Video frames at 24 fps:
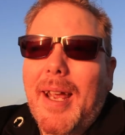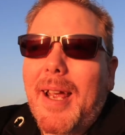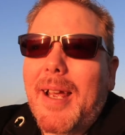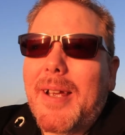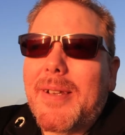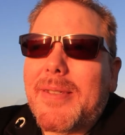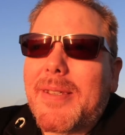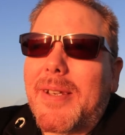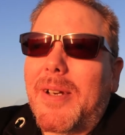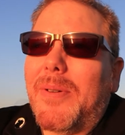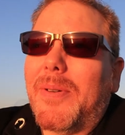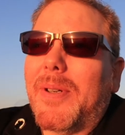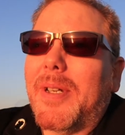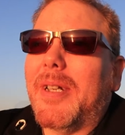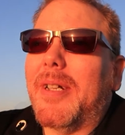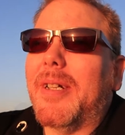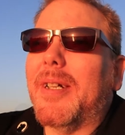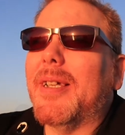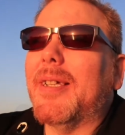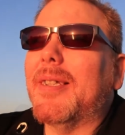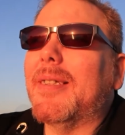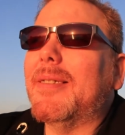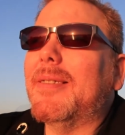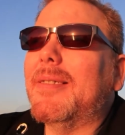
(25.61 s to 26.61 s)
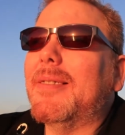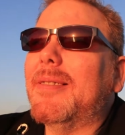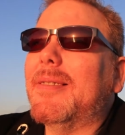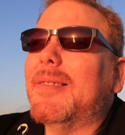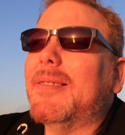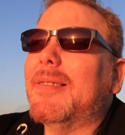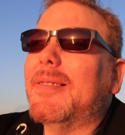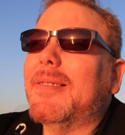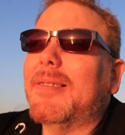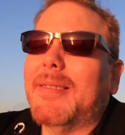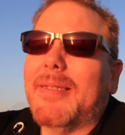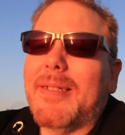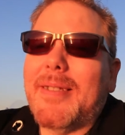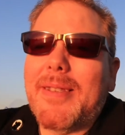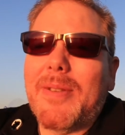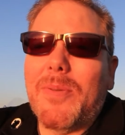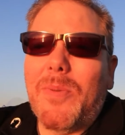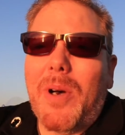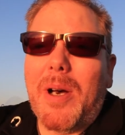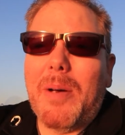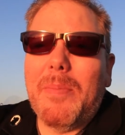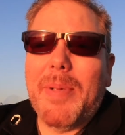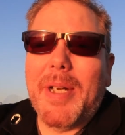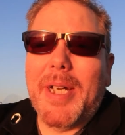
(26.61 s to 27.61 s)
How's it going, internet? It's the
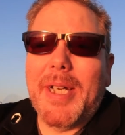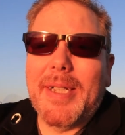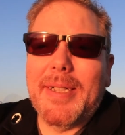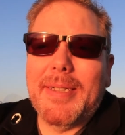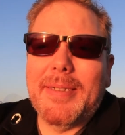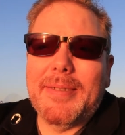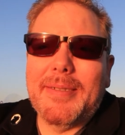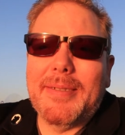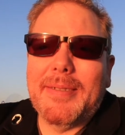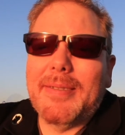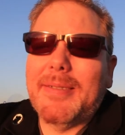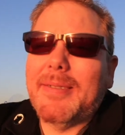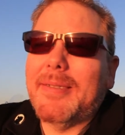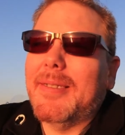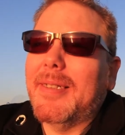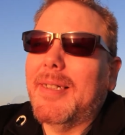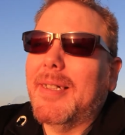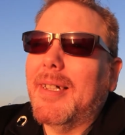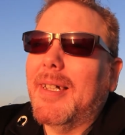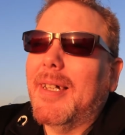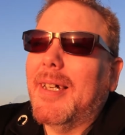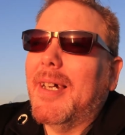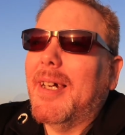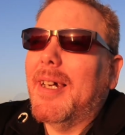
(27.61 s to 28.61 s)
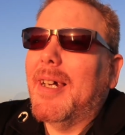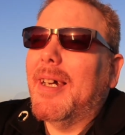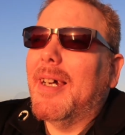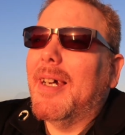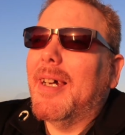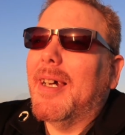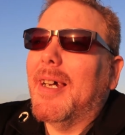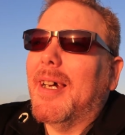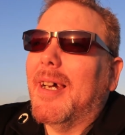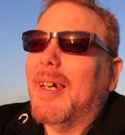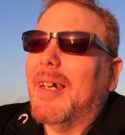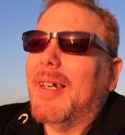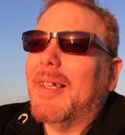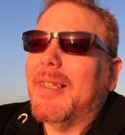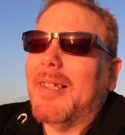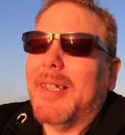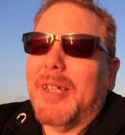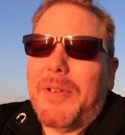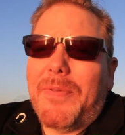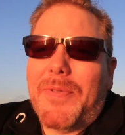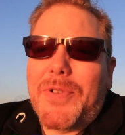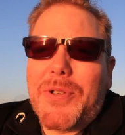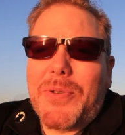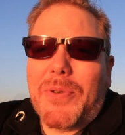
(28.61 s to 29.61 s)
Wombat.
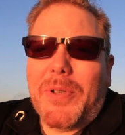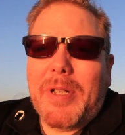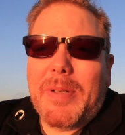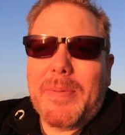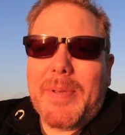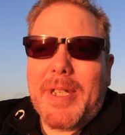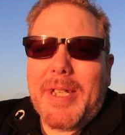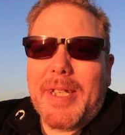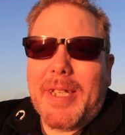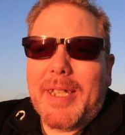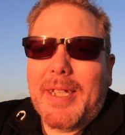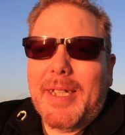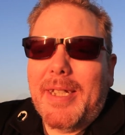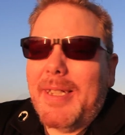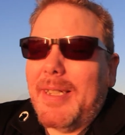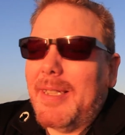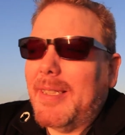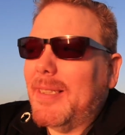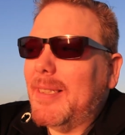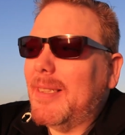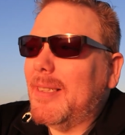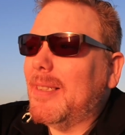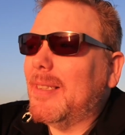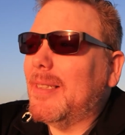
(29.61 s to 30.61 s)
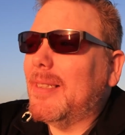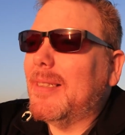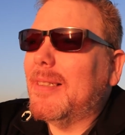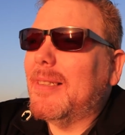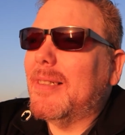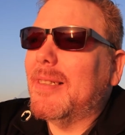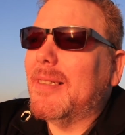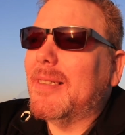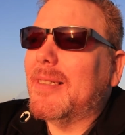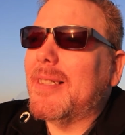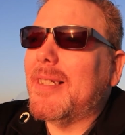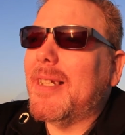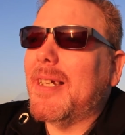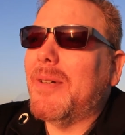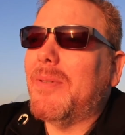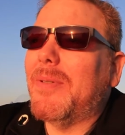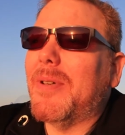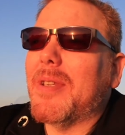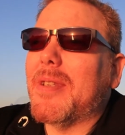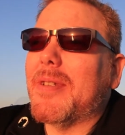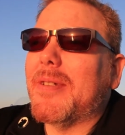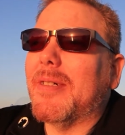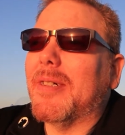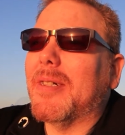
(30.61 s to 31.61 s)
Thank you for joining me again. Today I
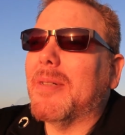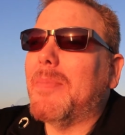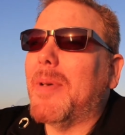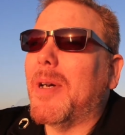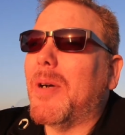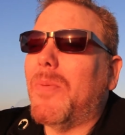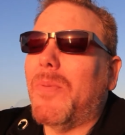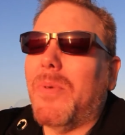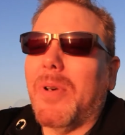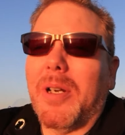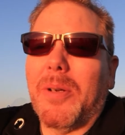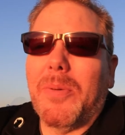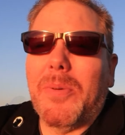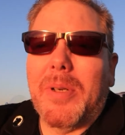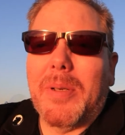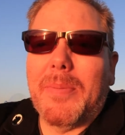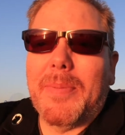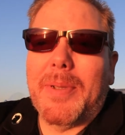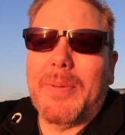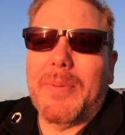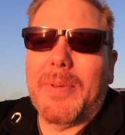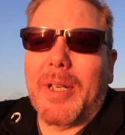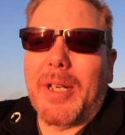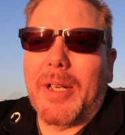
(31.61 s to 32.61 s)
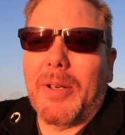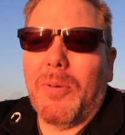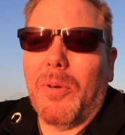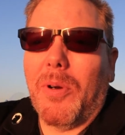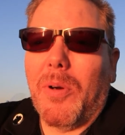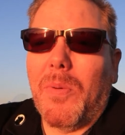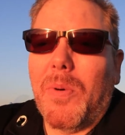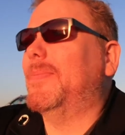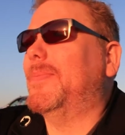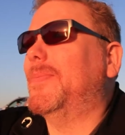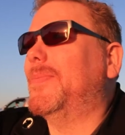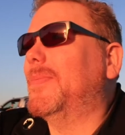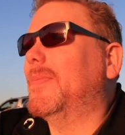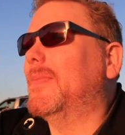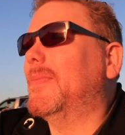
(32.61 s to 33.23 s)
wanted to talk about what I want to be when I grow up.